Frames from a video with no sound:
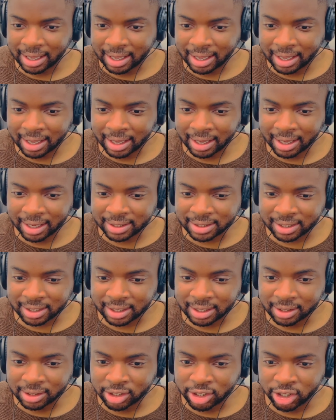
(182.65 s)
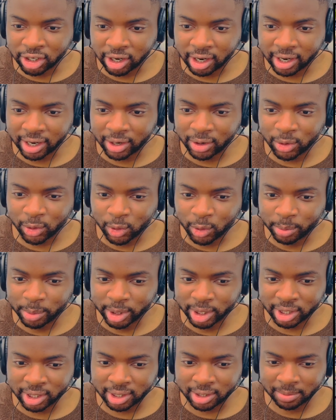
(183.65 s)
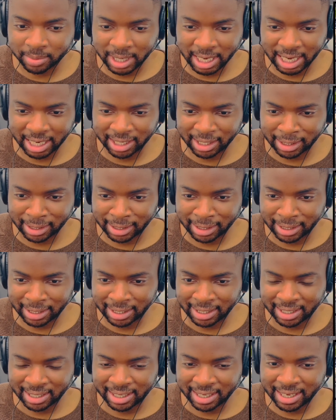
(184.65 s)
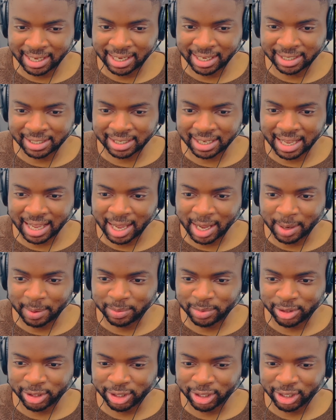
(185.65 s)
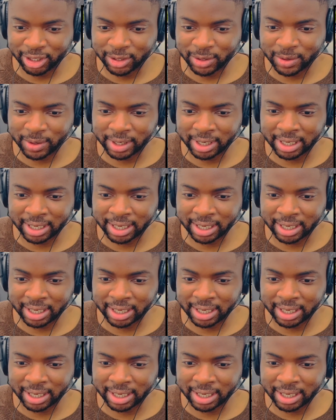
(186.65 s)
It is ginormous, man. It is absolutely